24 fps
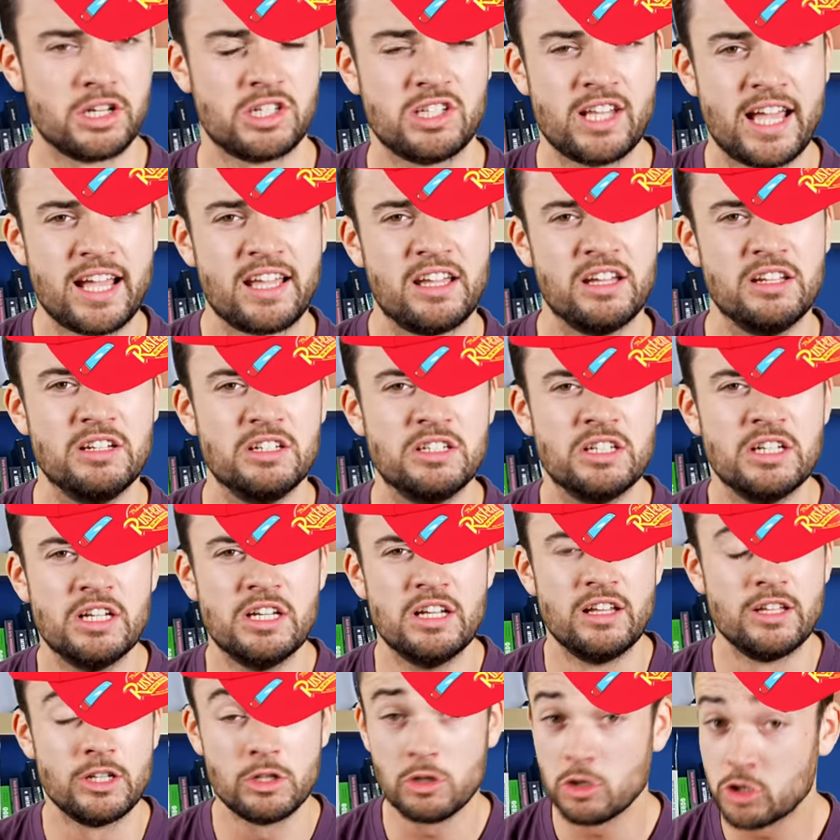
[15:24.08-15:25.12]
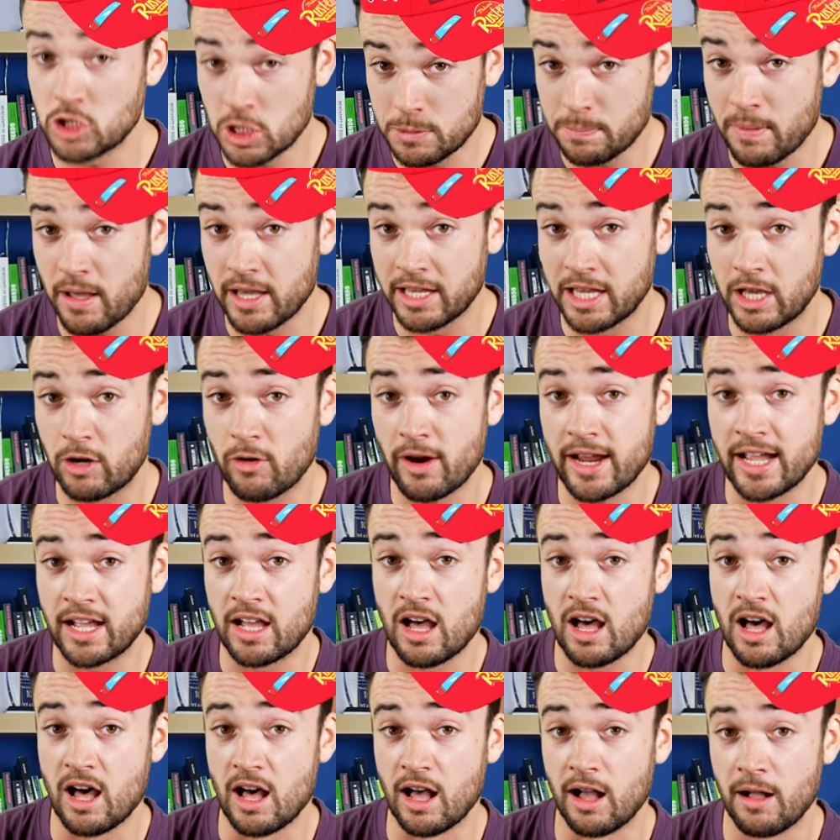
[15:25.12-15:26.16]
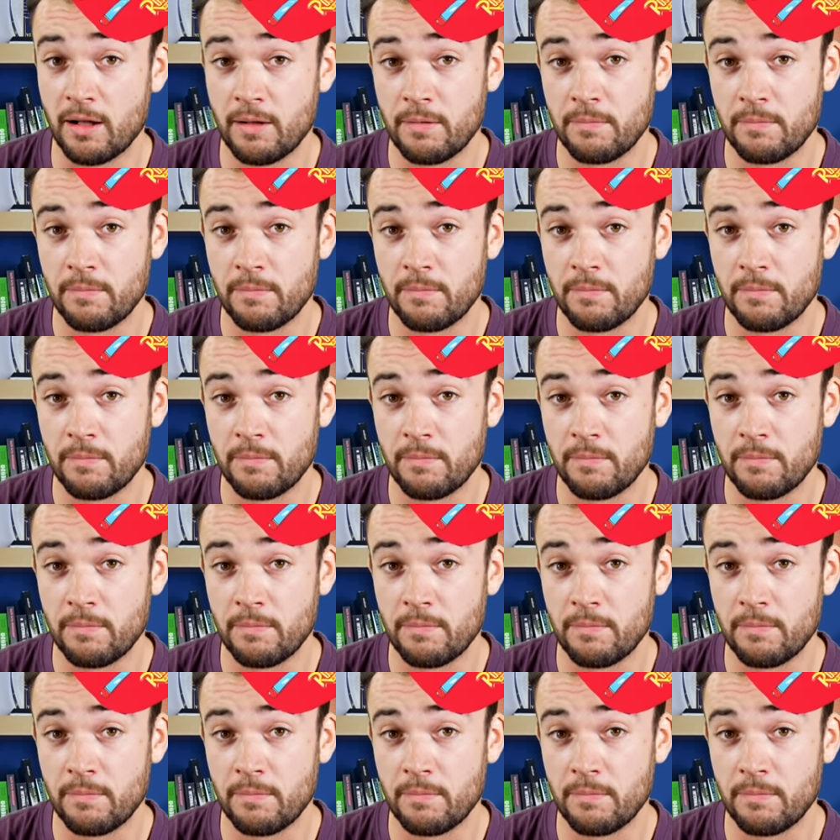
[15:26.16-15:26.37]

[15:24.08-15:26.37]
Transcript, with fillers: a second, you're not just buying a great car,